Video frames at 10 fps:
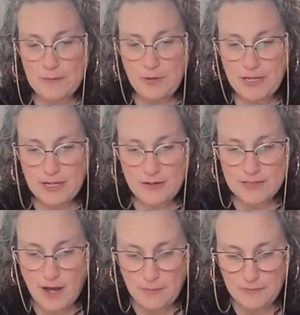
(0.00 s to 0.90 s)
hoop, and I'm putting it
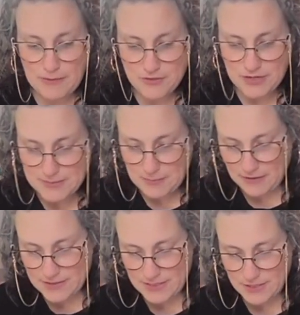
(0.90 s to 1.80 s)
on top of my
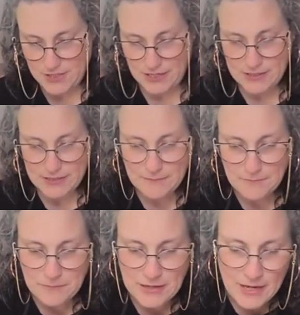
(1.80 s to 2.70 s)
transparency sheet.
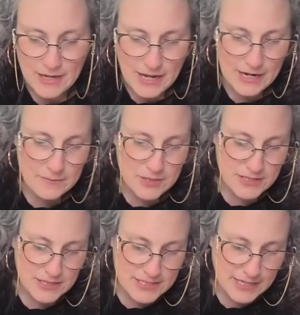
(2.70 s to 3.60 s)
And I'm
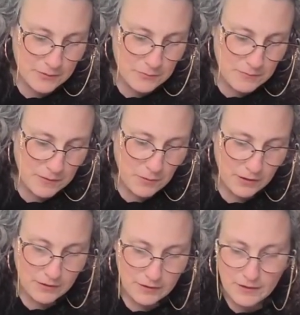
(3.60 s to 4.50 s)
just going to take with my
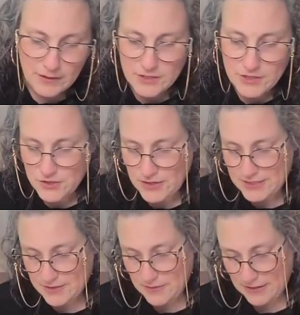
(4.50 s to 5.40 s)
marker, just
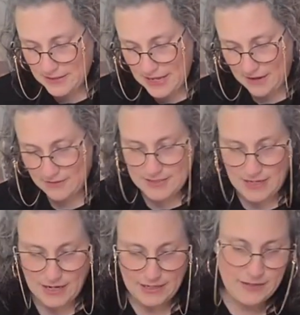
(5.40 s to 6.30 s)
trace around the
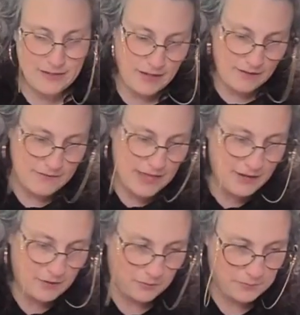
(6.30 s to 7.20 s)
outside of
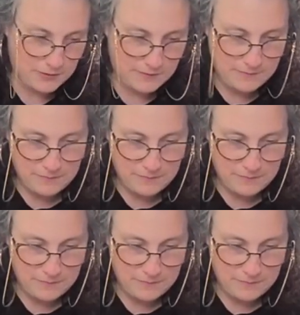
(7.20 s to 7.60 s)
that hoop.